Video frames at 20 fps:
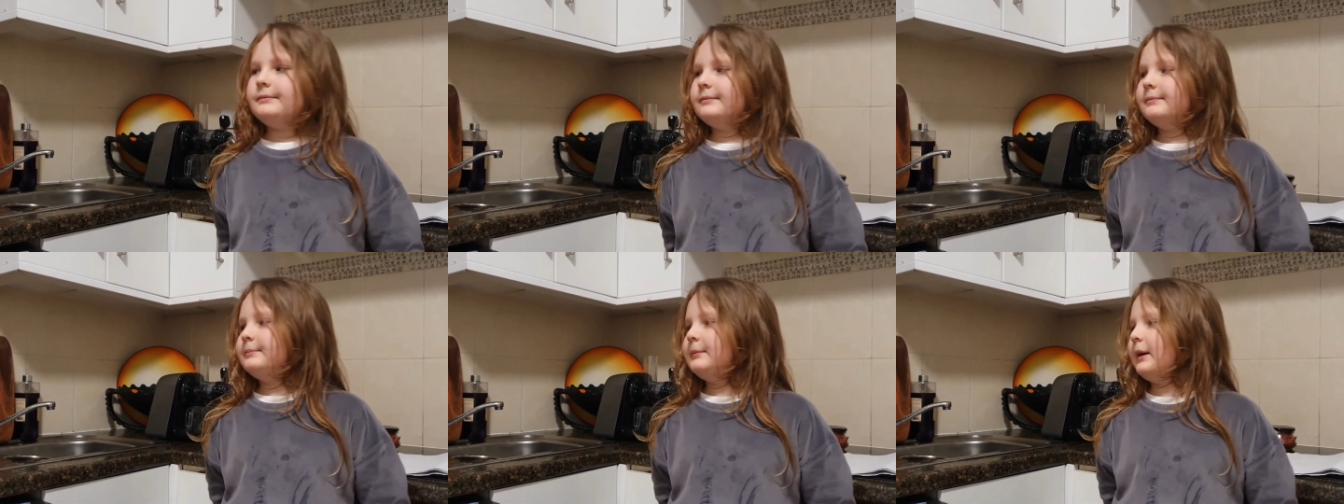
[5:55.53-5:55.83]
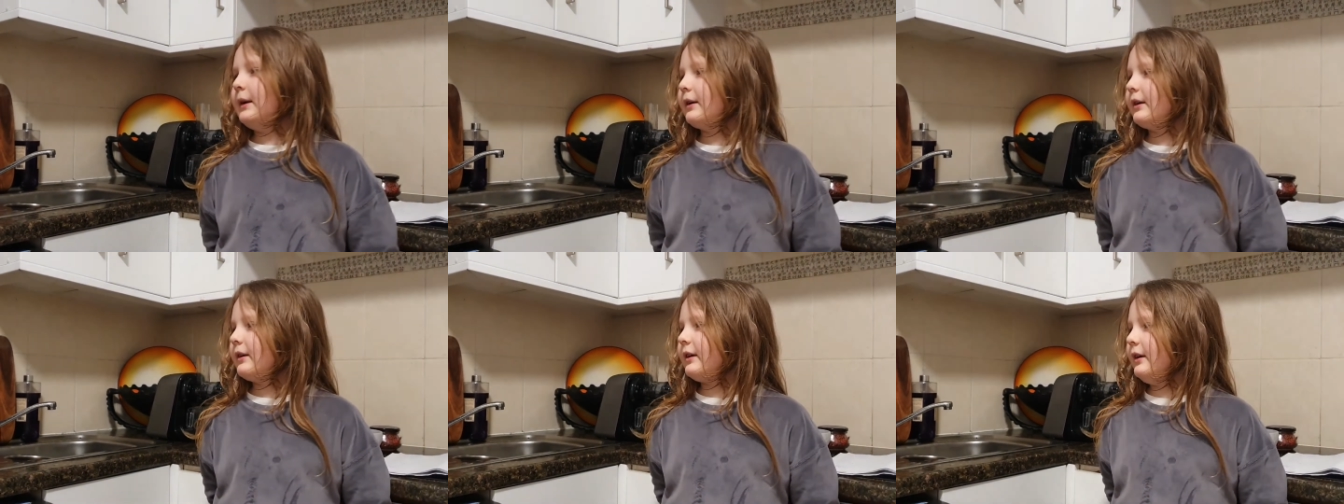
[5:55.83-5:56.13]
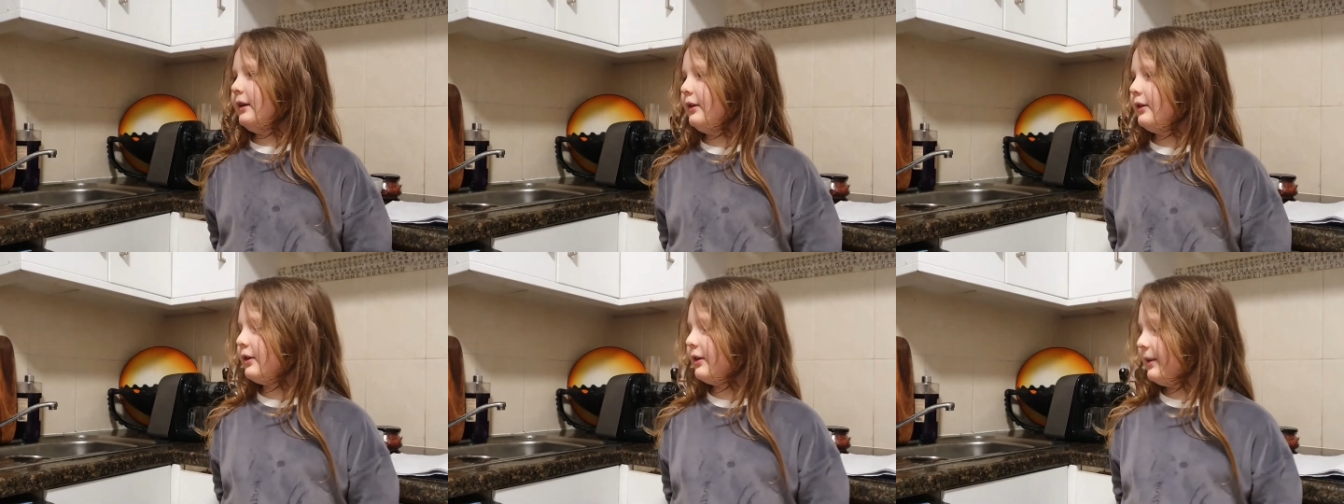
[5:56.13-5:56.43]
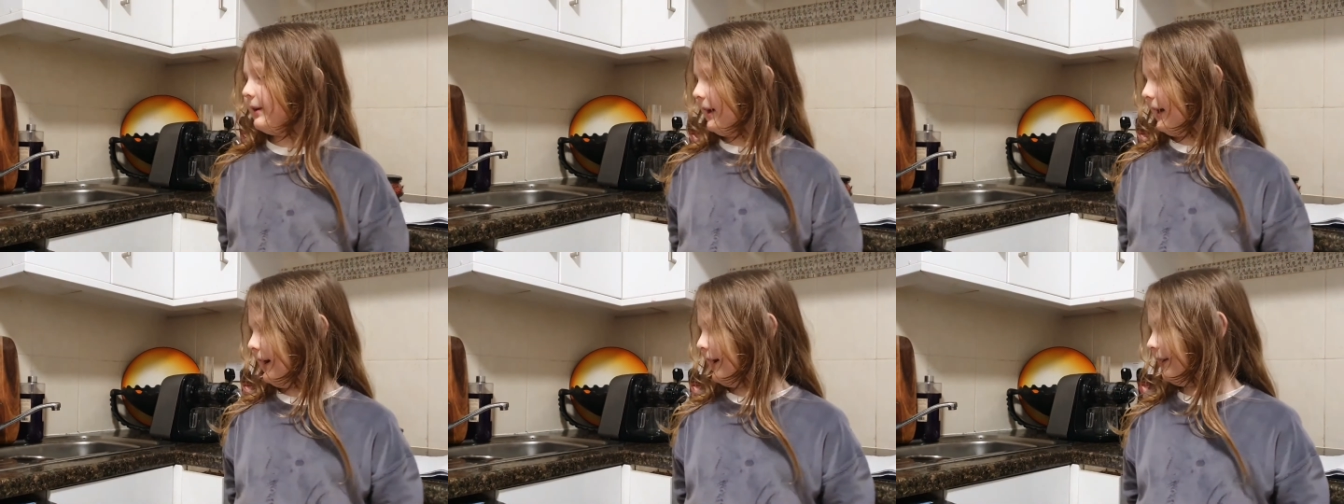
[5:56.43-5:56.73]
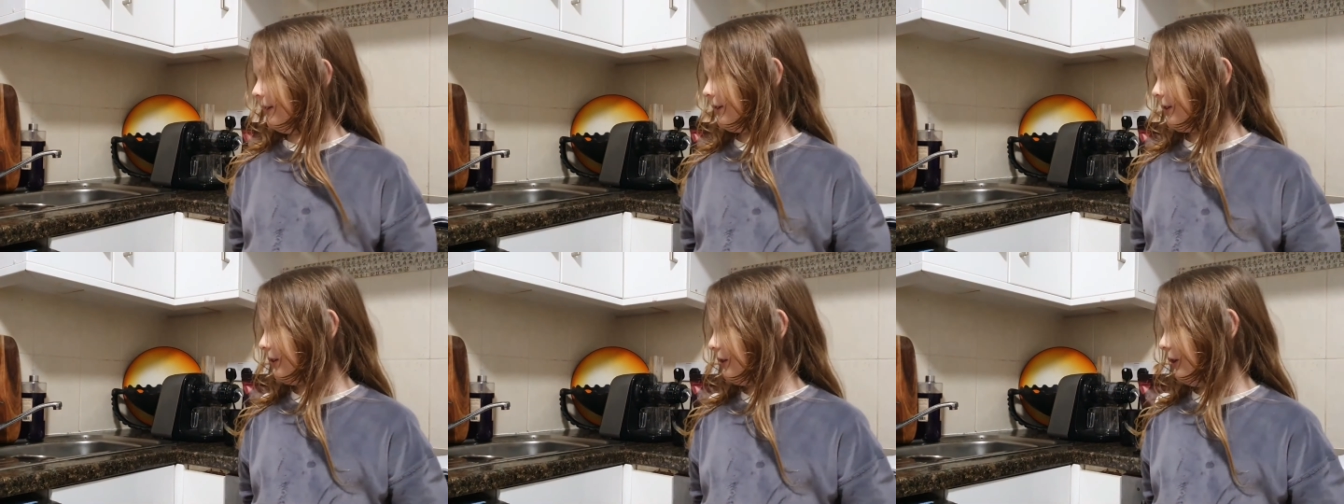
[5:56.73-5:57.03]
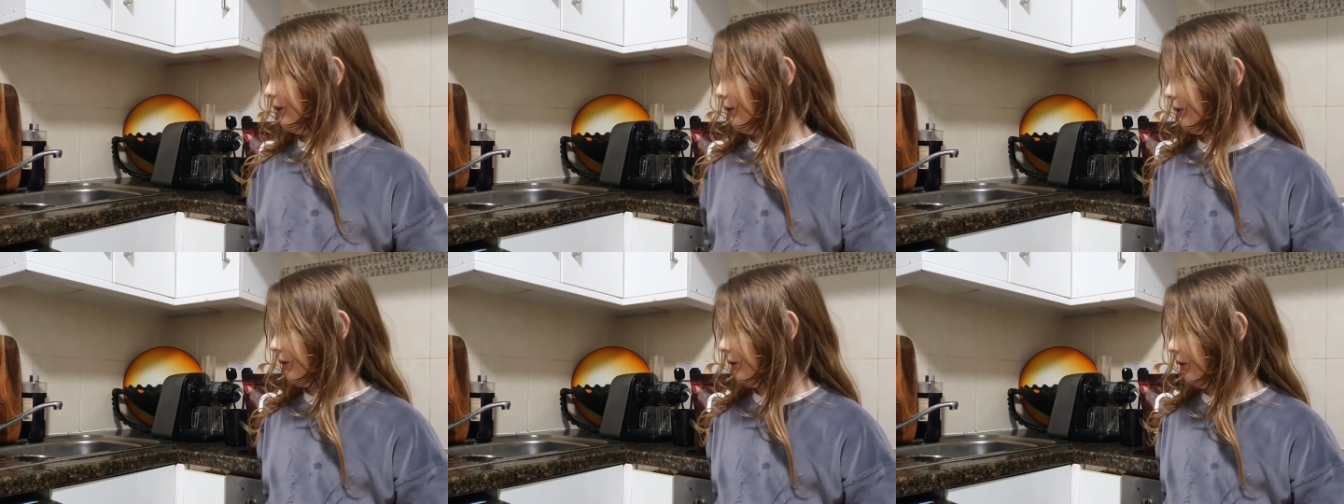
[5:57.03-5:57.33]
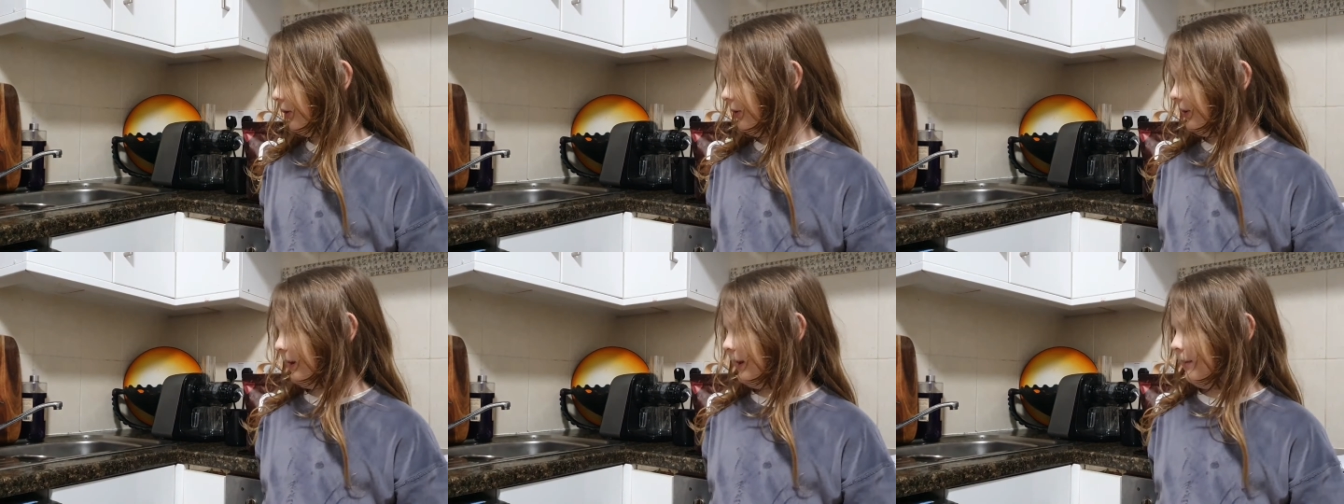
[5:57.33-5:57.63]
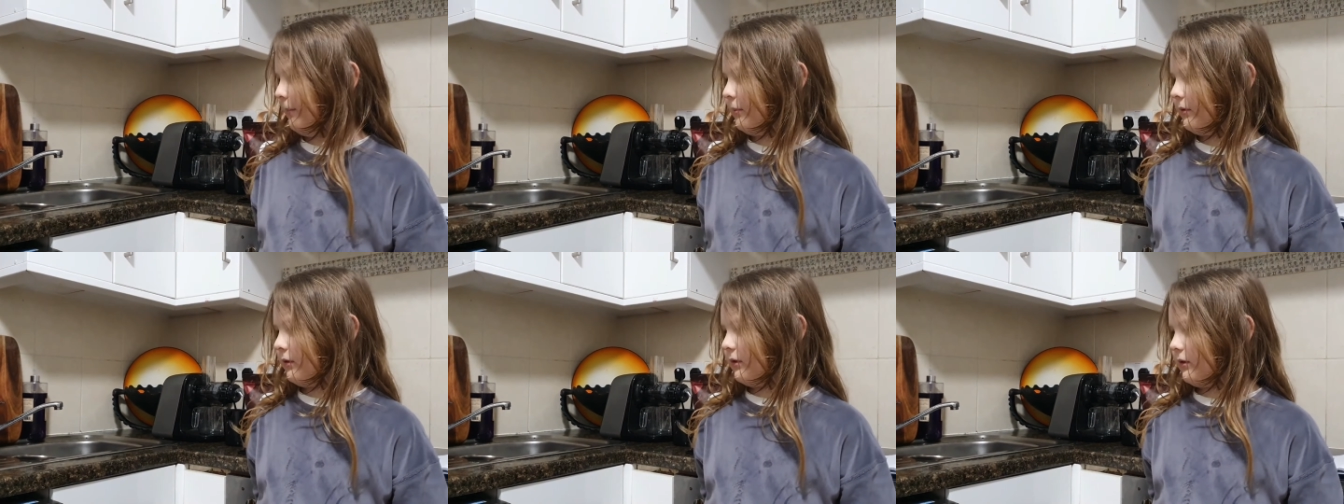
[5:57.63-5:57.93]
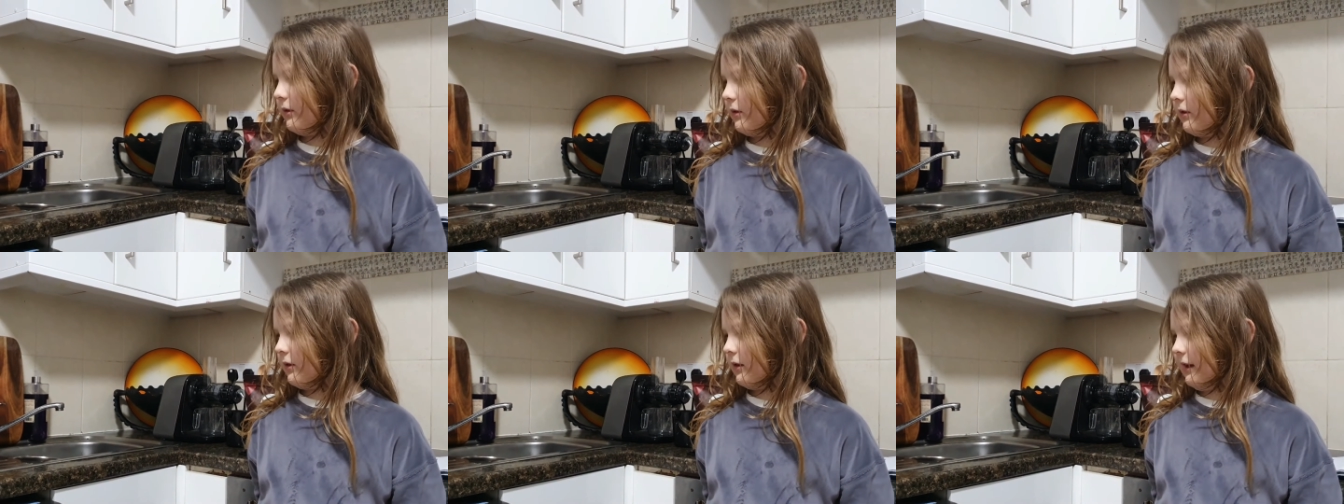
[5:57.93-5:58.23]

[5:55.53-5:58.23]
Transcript: But you can add cocoa nips